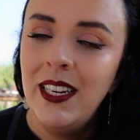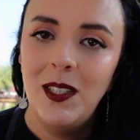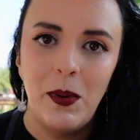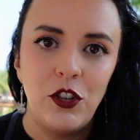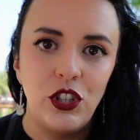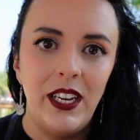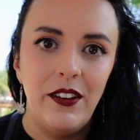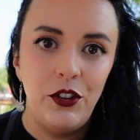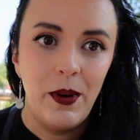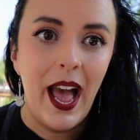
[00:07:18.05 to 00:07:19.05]
especially
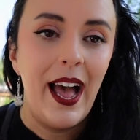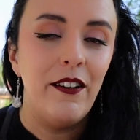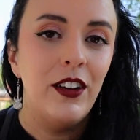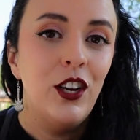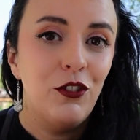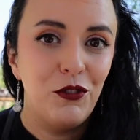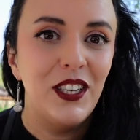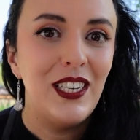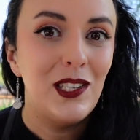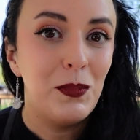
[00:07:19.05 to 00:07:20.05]
if you have
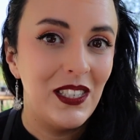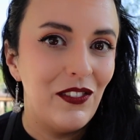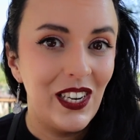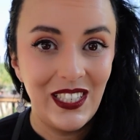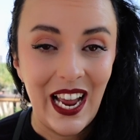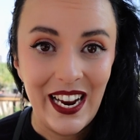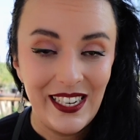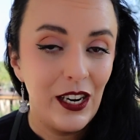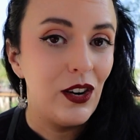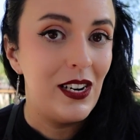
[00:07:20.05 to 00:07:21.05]
really specific
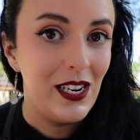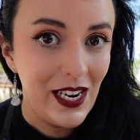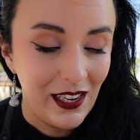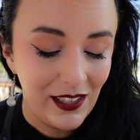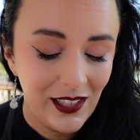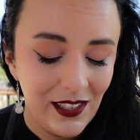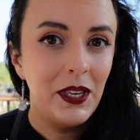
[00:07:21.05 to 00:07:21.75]
dietary needs,